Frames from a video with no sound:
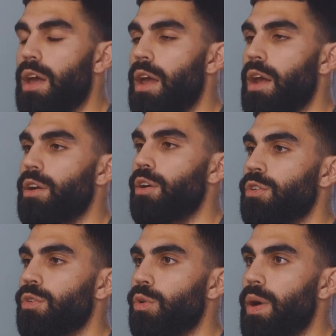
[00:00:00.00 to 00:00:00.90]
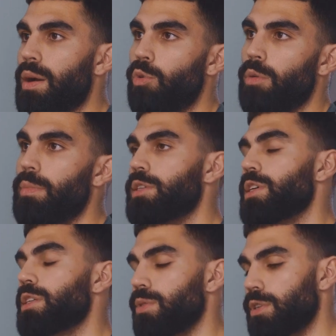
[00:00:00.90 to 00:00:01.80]
and to require more bits
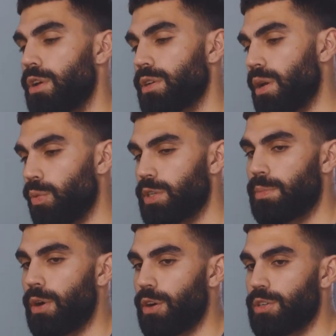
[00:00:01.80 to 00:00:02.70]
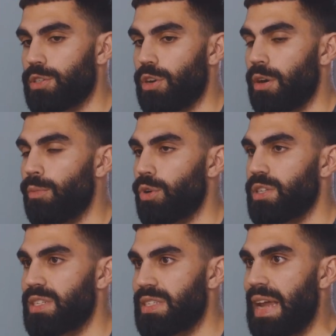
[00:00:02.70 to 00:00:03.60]
as a result, and which parts are more
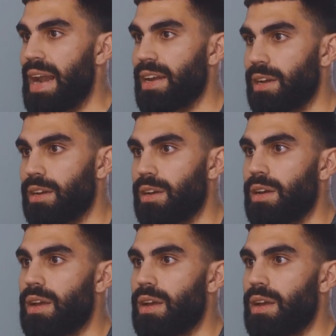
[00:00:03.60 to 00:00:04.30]
static